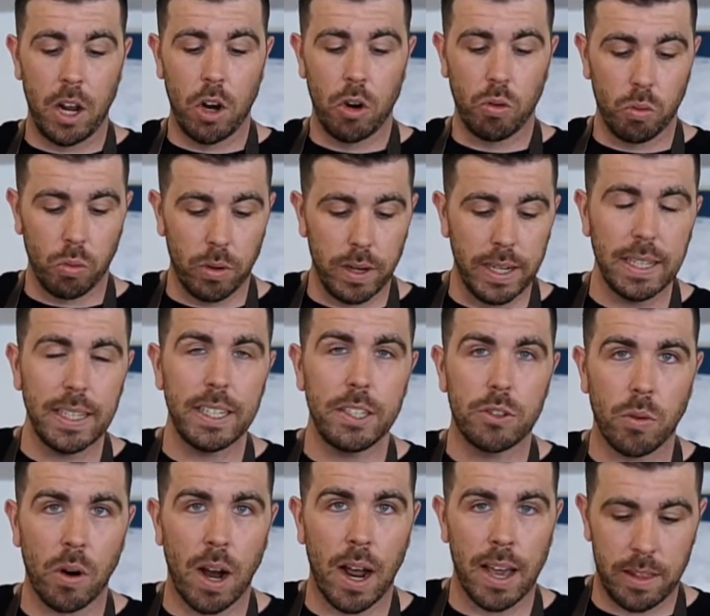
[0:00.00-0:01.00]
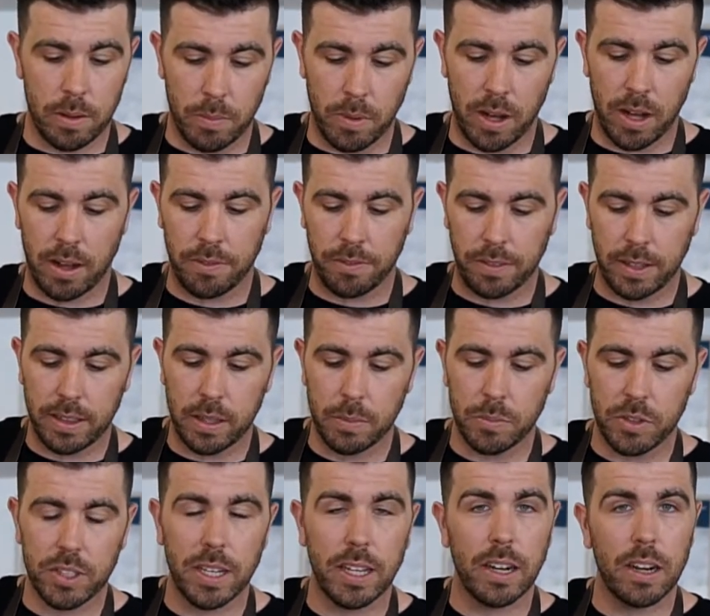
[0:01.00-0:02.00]
really dry them off, let them
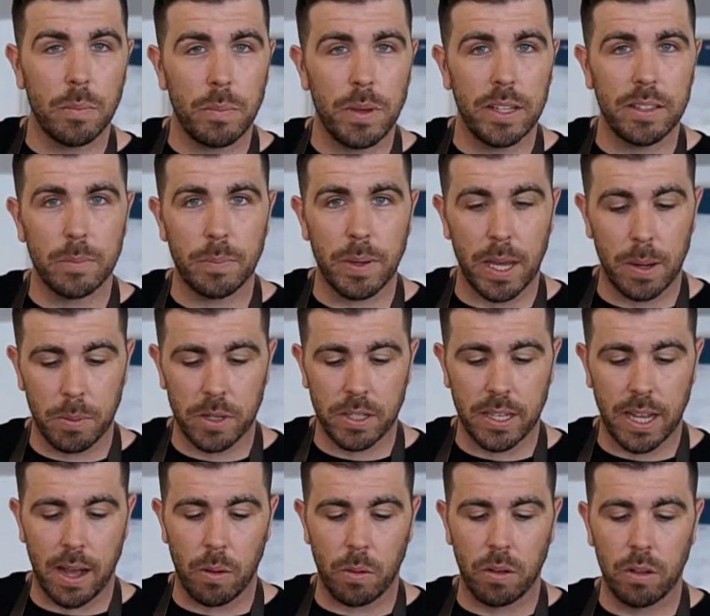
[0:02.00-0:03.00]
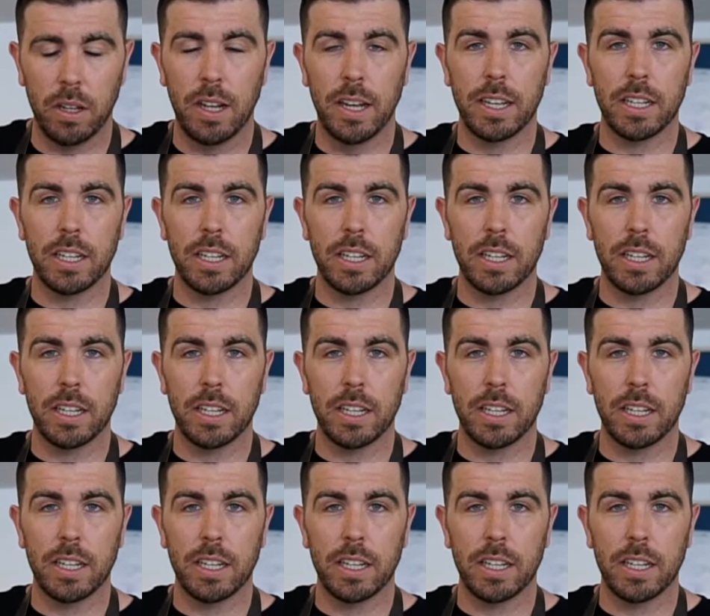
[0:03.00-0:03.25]
sit on a piece of paper towel